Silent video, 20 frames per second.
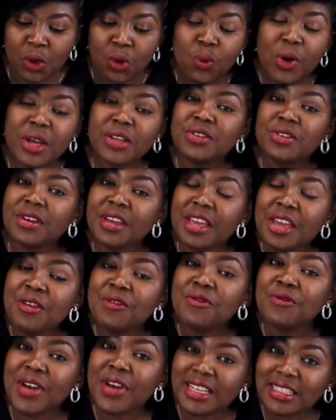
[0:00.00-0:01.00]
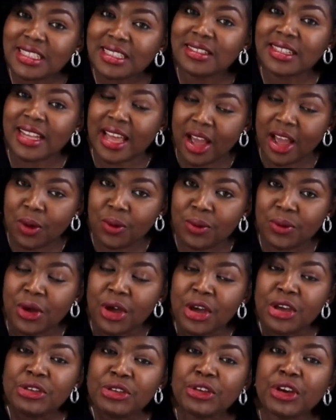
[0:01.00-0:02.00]
When you invest now,
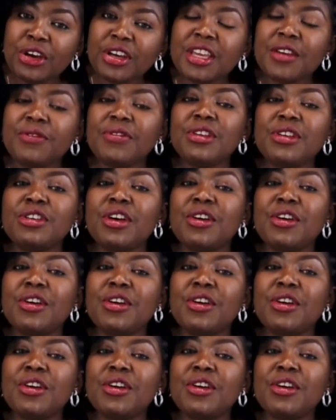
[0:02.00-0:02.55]
you're giving